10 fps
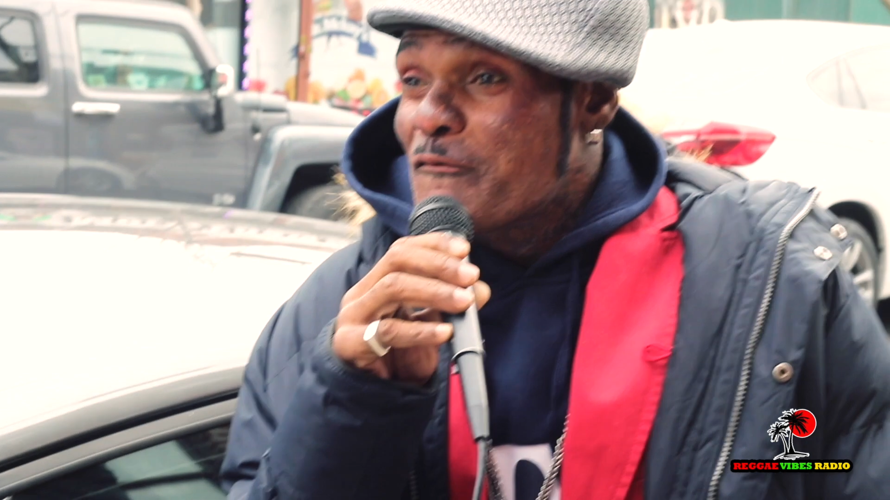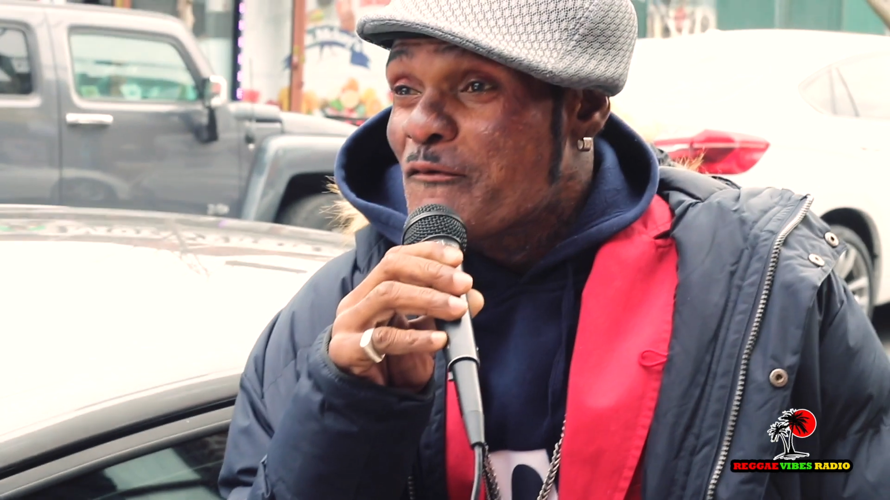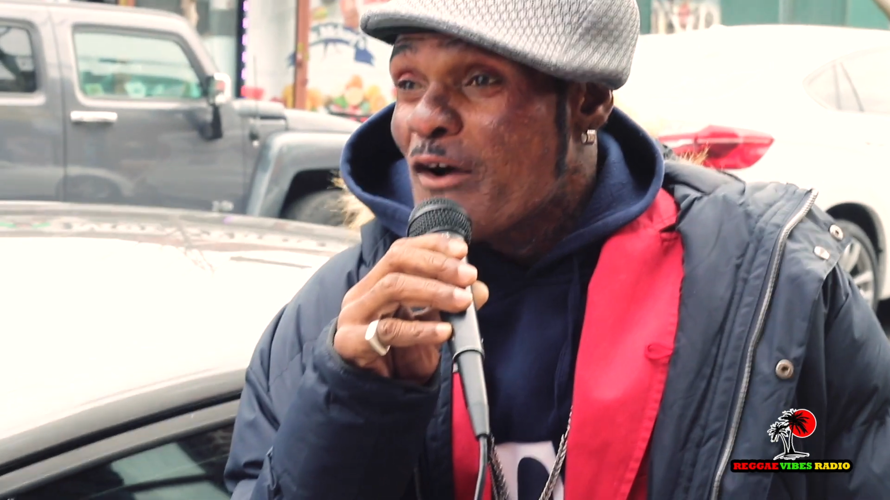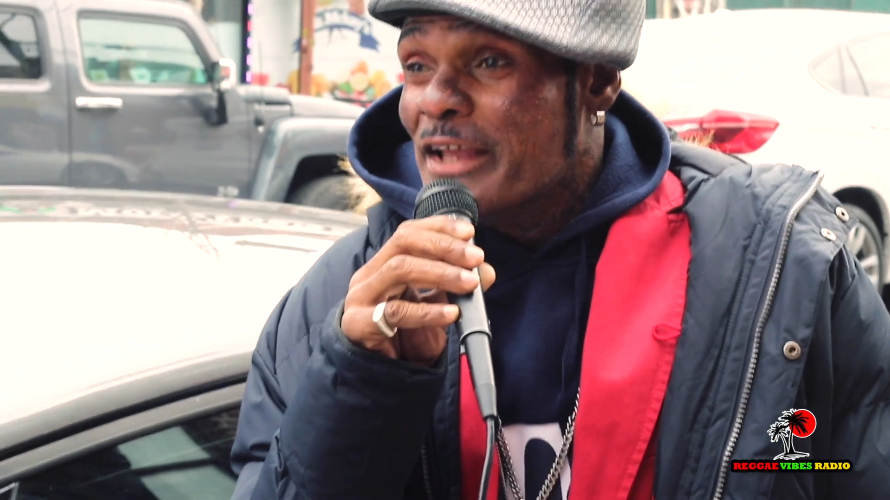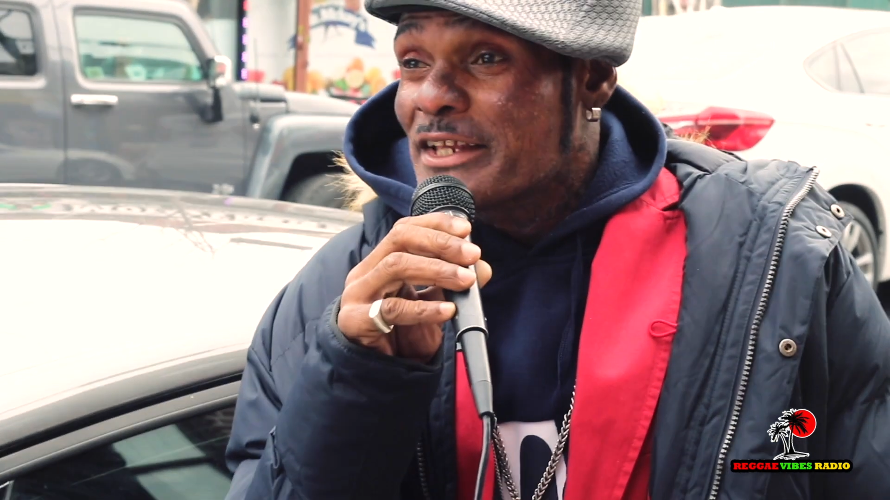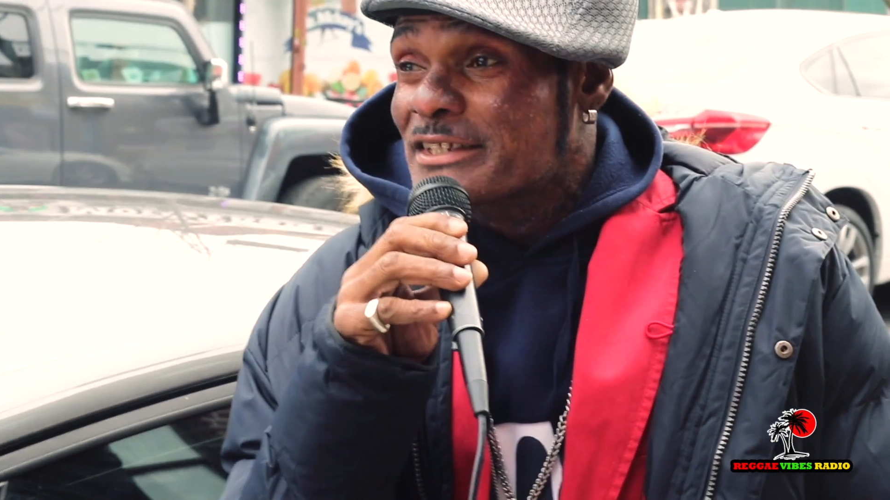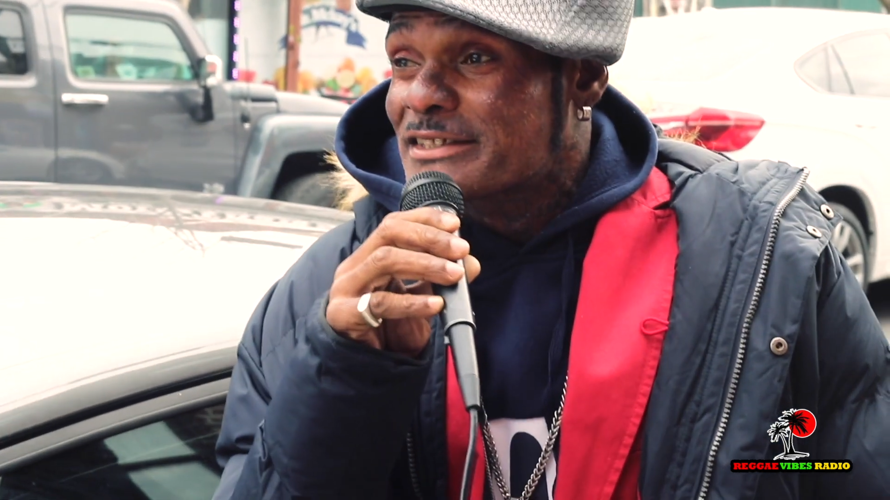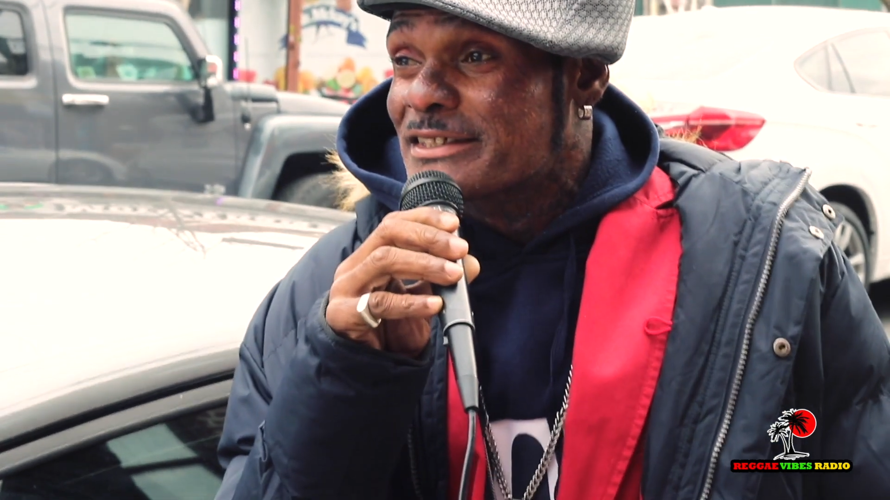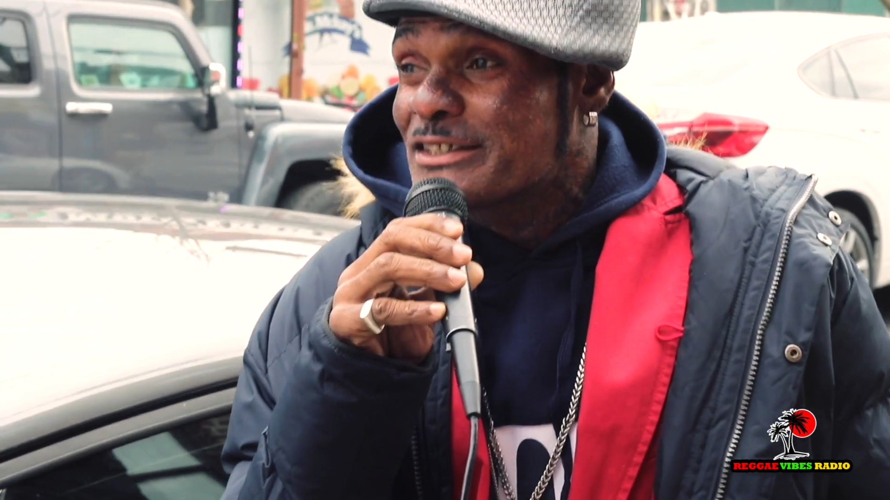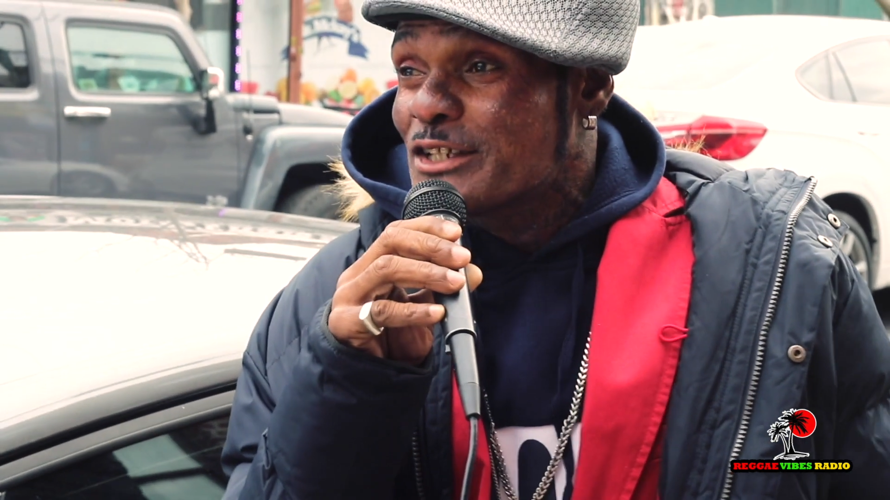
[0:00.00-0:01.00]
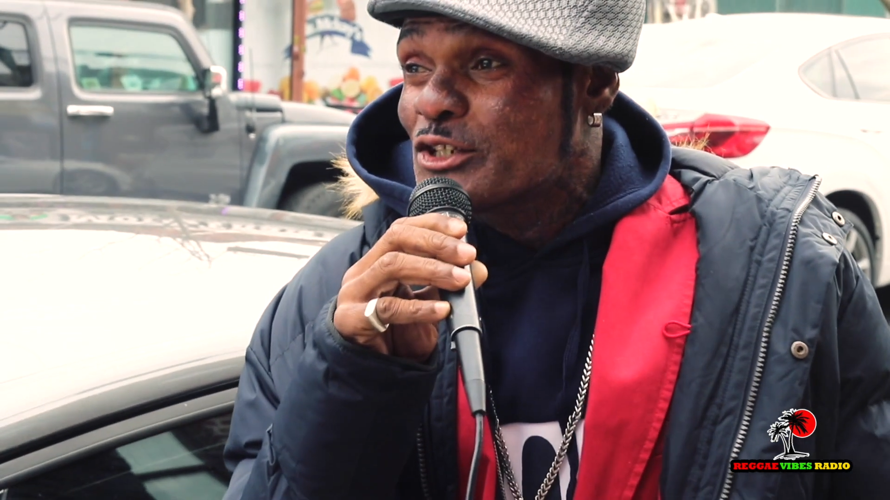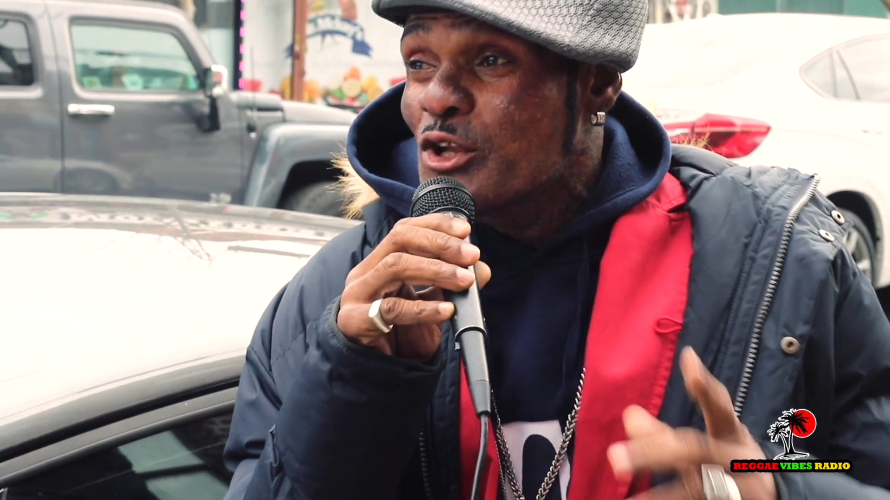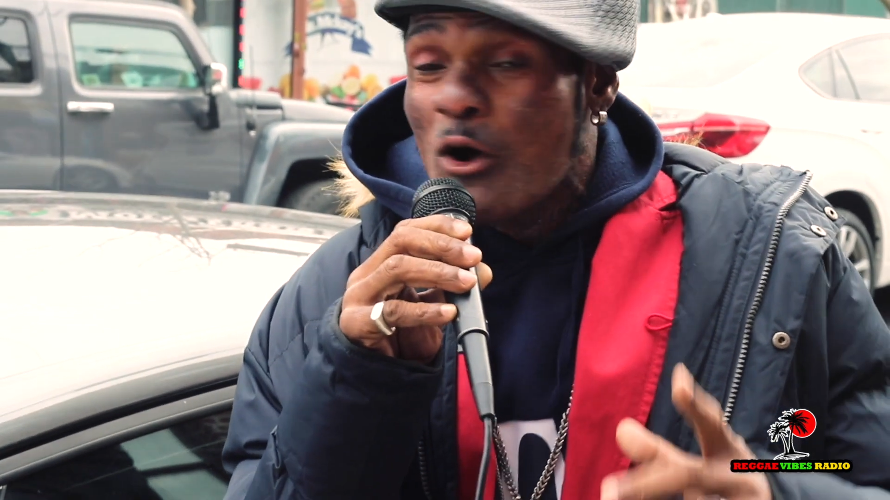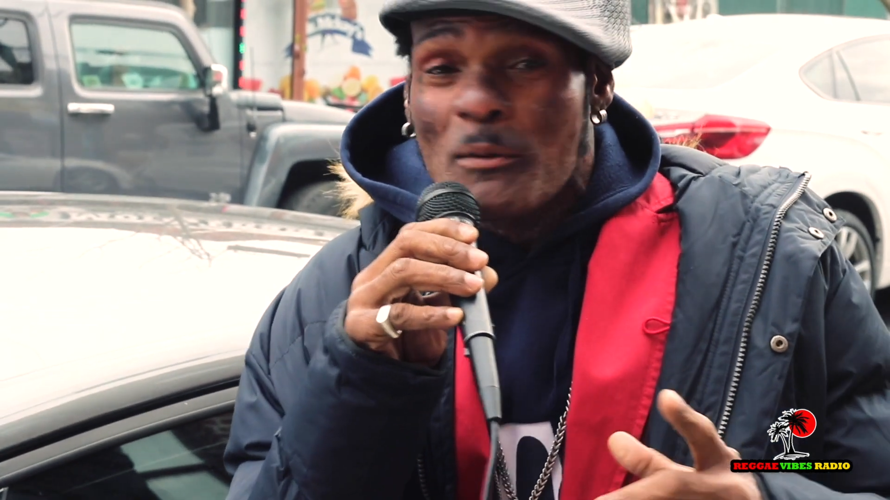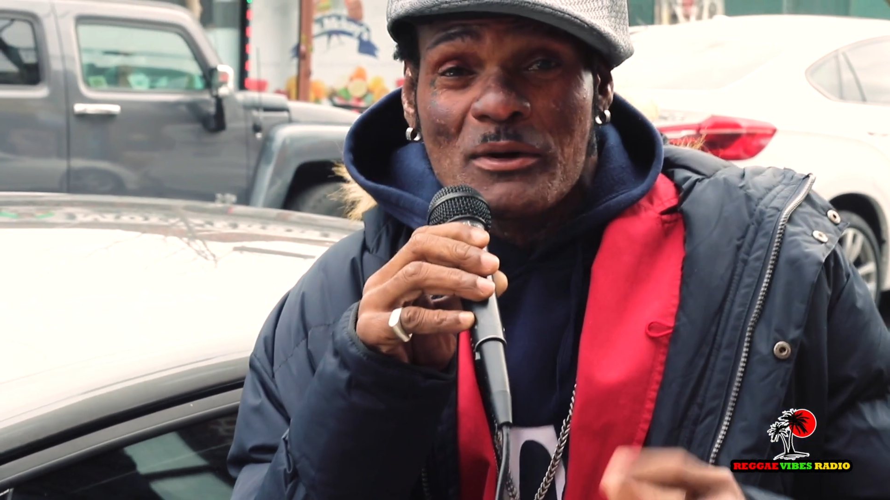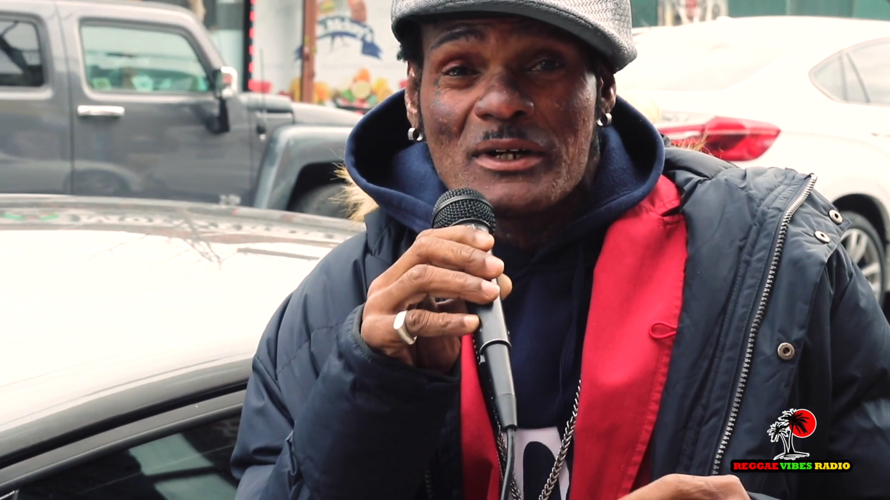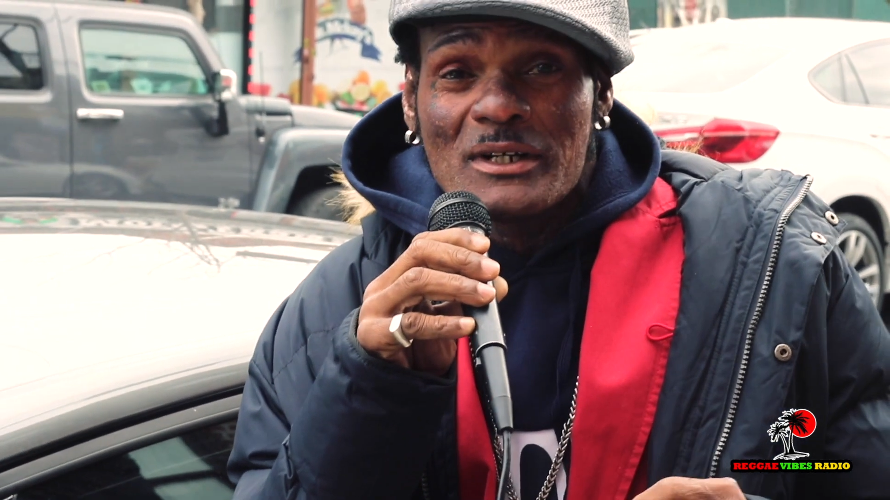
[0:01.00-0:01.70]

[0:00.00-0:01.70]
voice the dub